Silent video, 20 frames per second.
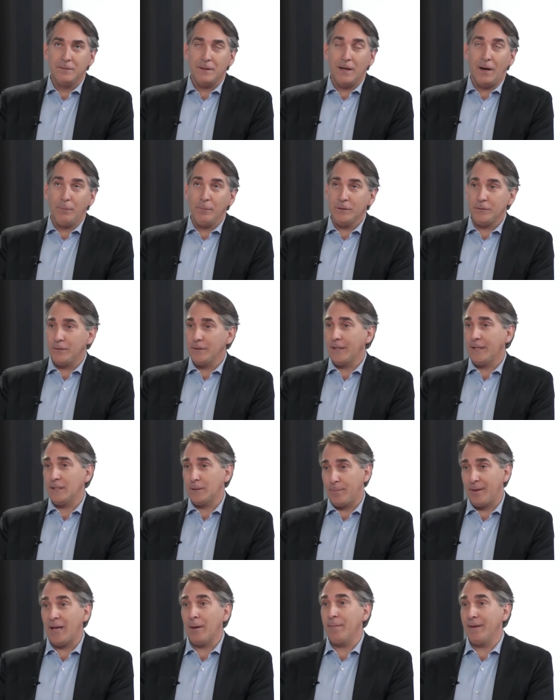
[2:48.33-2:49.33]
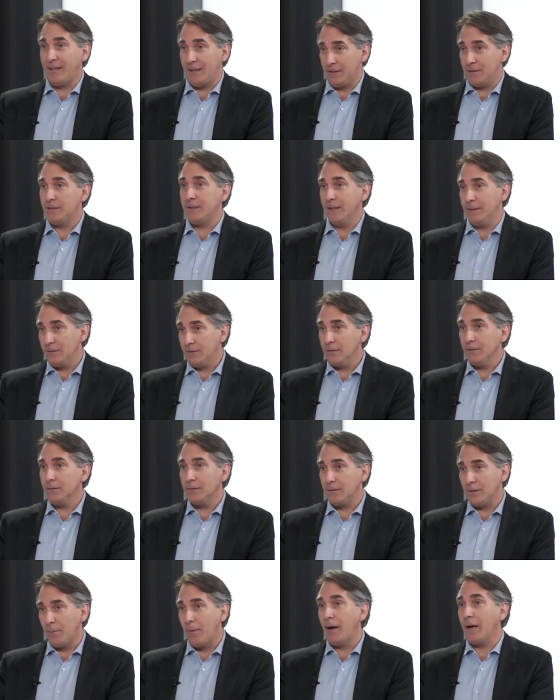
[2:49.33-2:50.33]
it almost feels like it's becoming
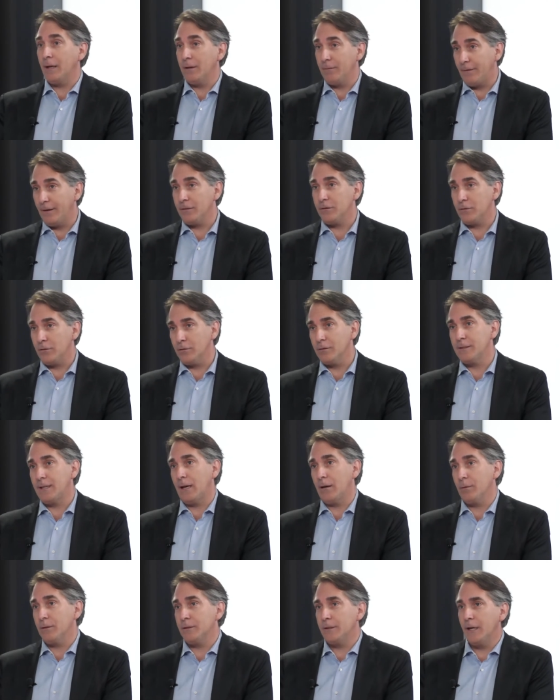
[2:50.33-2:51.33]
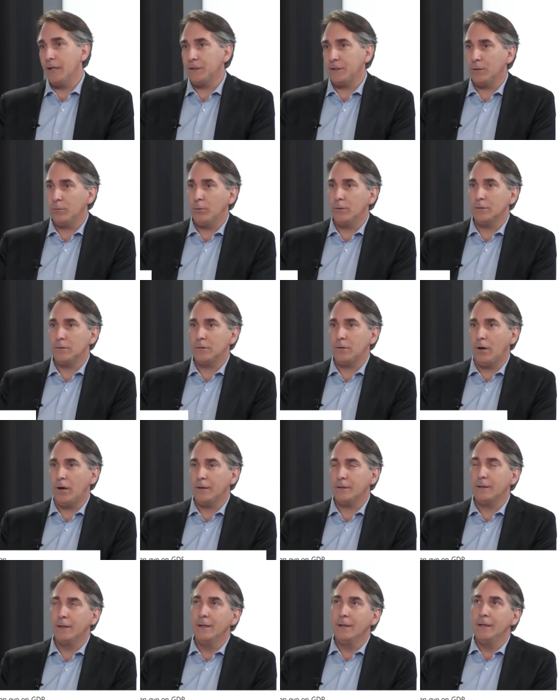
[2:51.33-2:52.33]
consensus among investors that a recession would
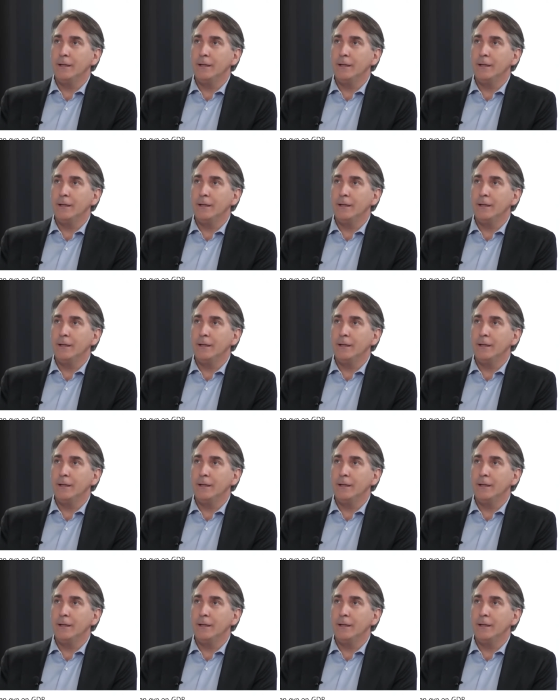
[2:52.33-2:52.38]
start